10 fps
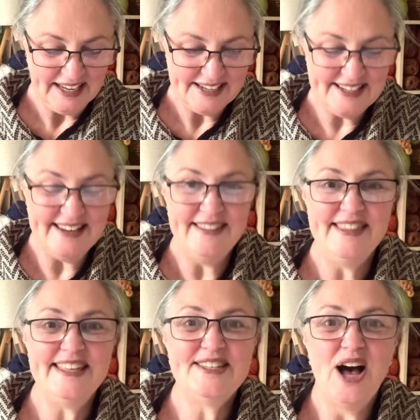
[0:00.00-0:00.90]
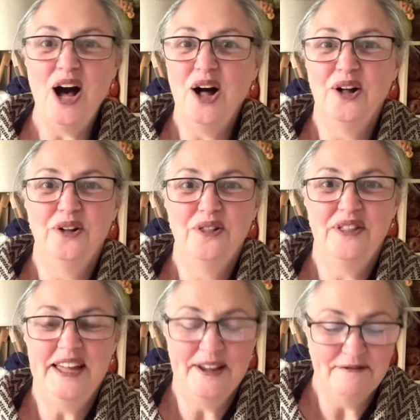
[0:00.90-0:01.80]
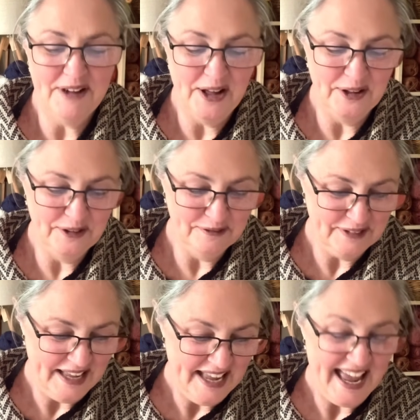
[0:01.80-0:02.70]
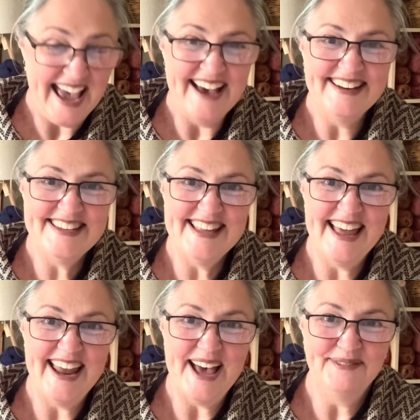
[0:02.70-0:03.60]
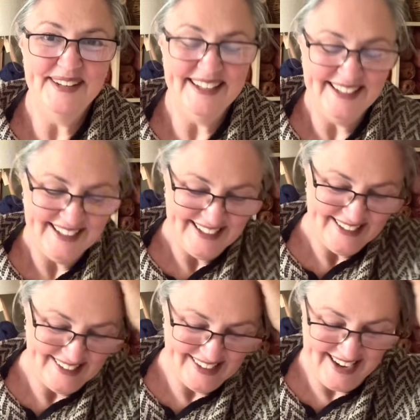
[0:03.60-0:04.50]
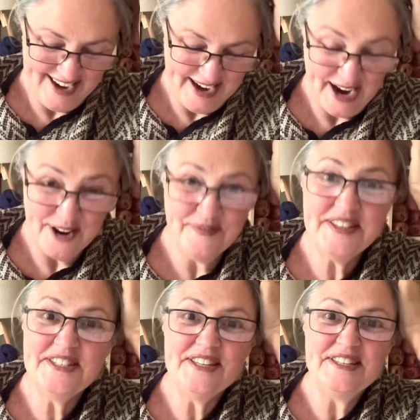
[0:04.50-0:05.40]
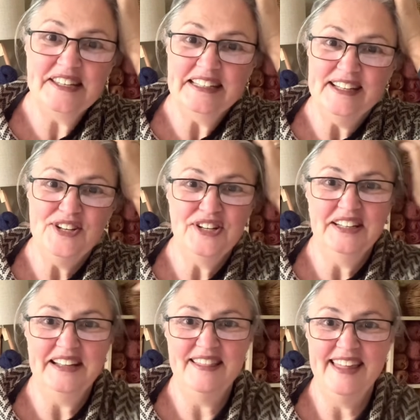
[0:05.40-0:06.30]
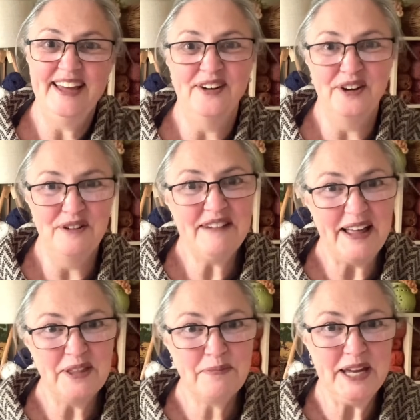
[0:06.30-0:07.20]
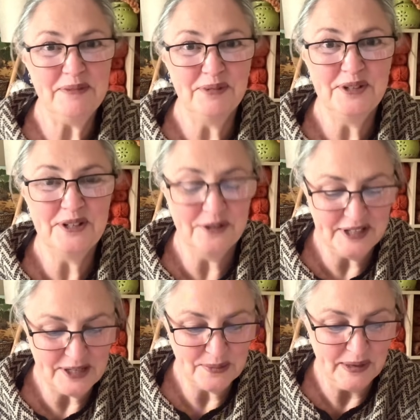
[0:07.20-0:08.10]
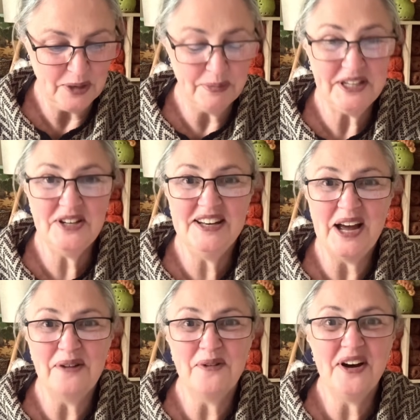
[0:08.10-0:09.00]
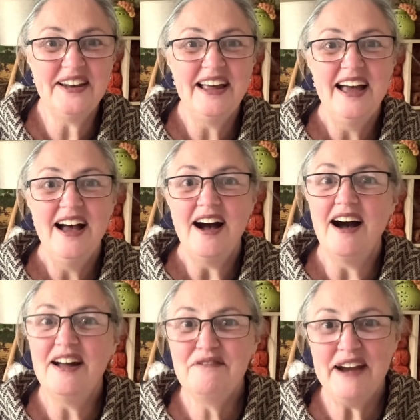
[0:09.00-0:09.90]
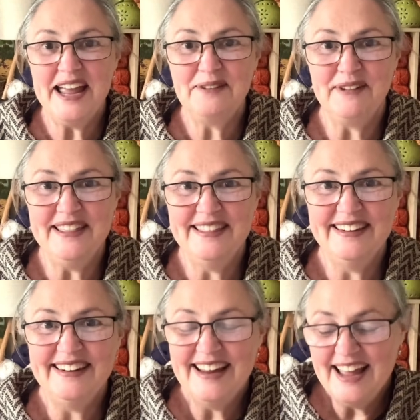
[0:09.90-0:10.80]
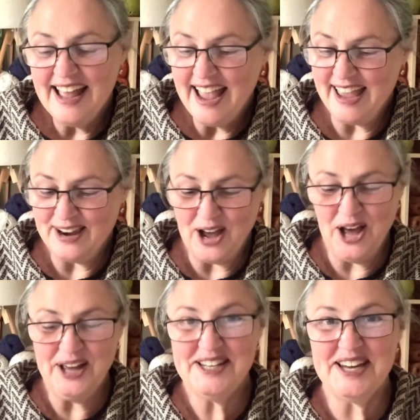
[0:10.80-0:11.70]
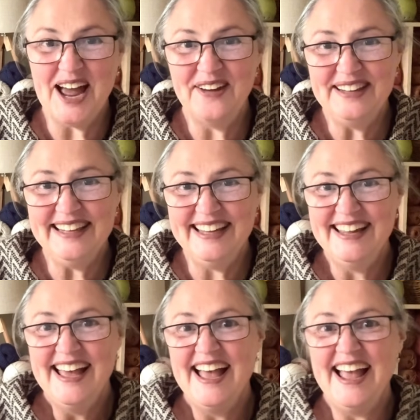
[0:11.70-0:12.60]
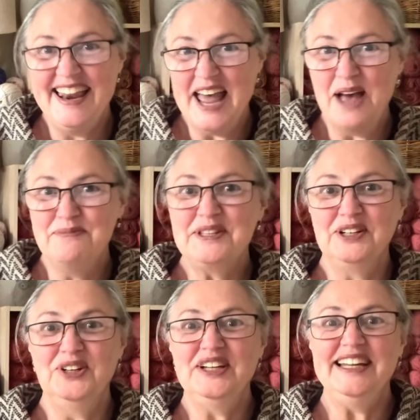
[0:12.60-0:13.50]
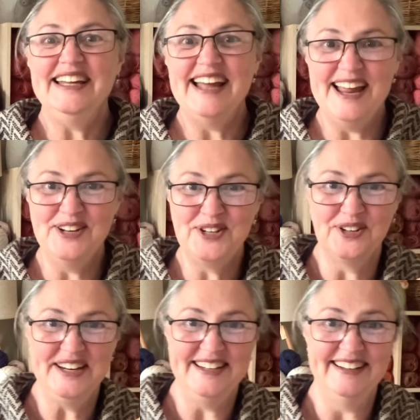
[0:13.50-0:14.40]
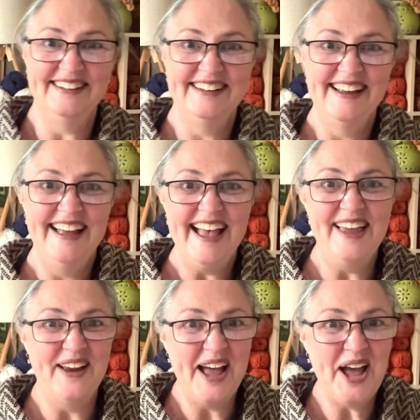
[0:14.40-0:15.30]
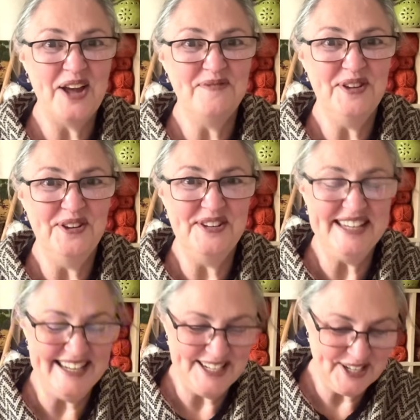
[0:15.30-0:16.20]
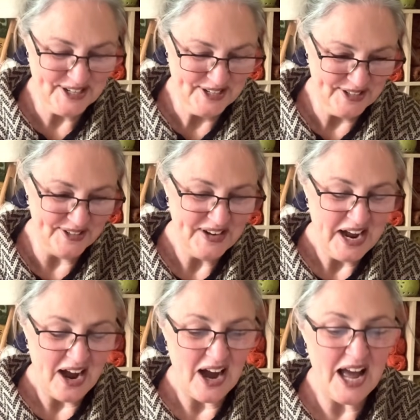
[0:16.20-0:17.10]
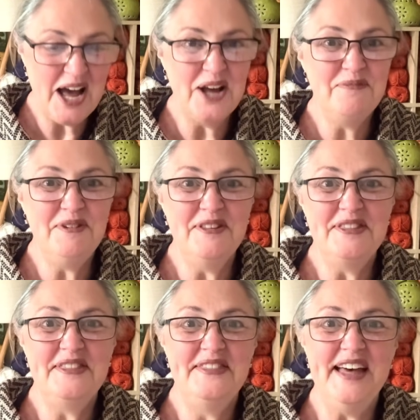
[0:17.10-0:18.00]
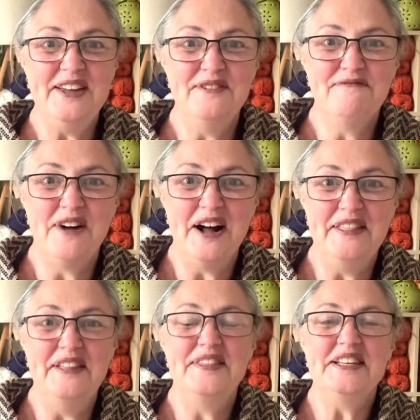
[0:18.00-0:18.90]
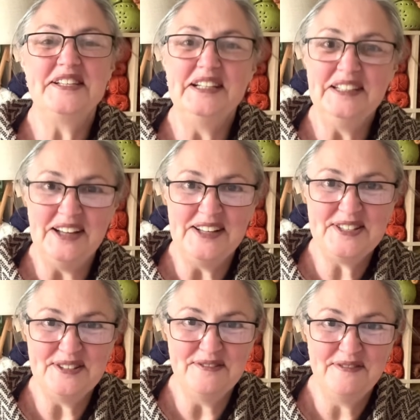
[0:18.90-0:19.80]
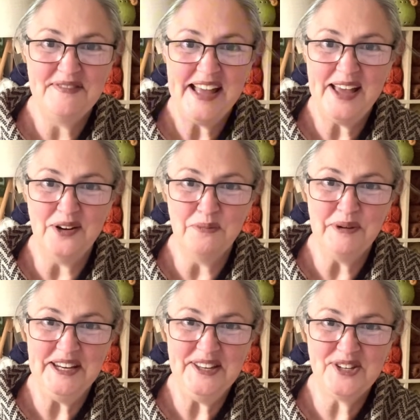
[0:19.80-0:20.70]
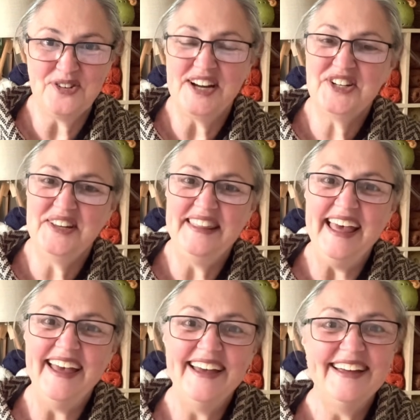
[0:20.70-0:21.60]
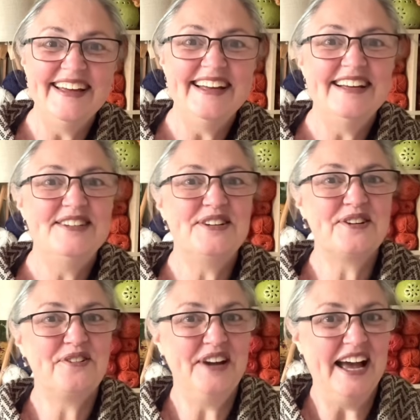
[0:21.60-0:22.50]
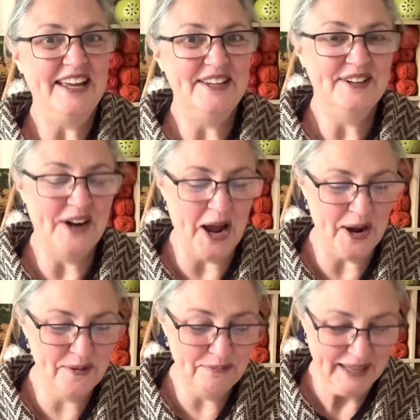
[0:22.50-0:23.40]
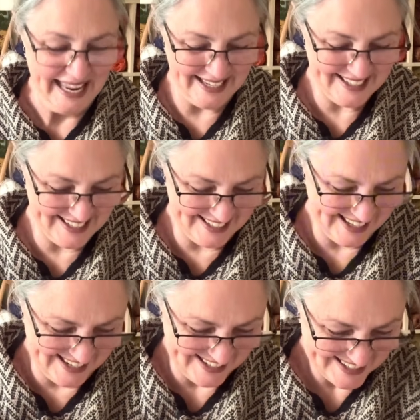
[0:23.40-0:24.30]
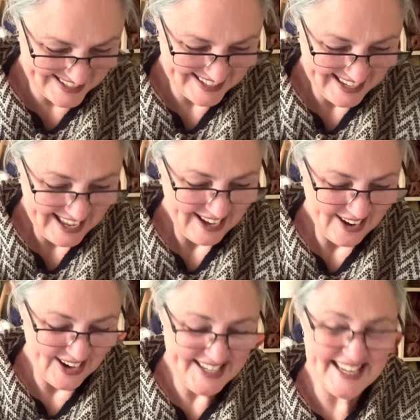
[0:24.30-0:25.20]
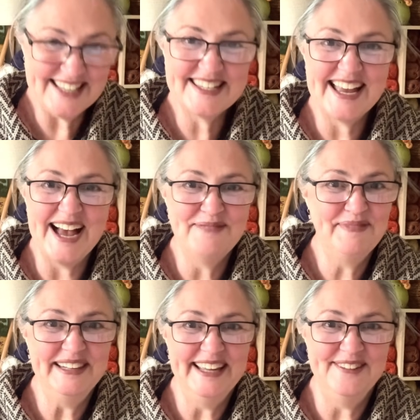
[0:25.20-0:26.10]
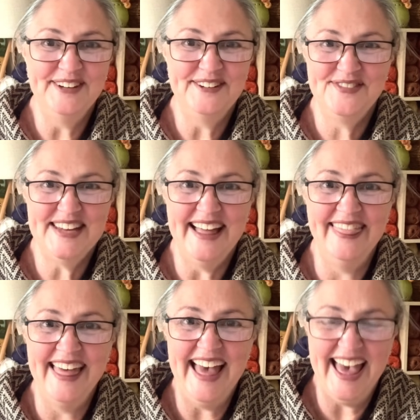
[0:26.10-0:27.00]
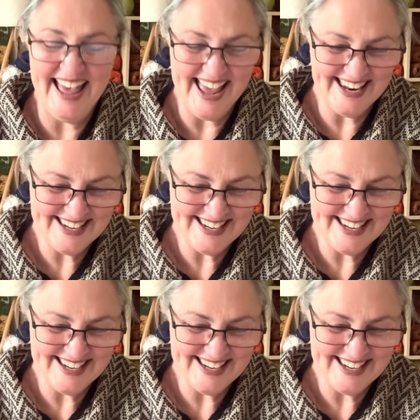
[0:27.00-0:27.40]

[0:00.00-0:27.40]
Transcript: Did this whole thing evolve? How does that happen? I don't know if it's a silly Jilly thing or if other people do it as well, but you know what? I ran with it and I totally and absolutely enjoyed it. And I hope you did too. I hope that you find that there's lots of help and instruction there to create your own blanket. I just can't believe I've done that.